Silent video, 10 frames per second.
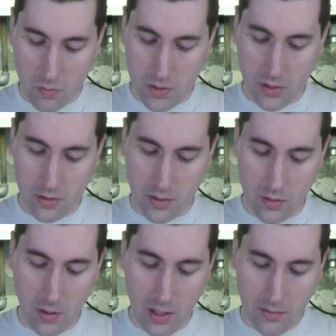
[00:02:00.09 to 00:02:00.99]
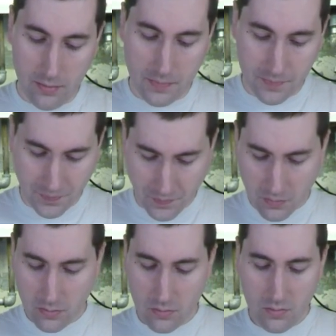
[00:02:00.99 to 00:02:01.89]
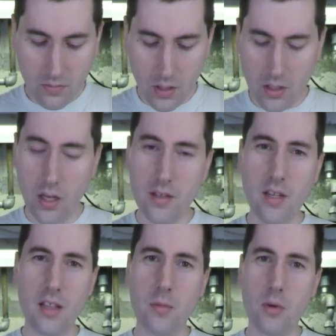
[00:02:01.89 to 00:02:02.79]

0 to 12. Not the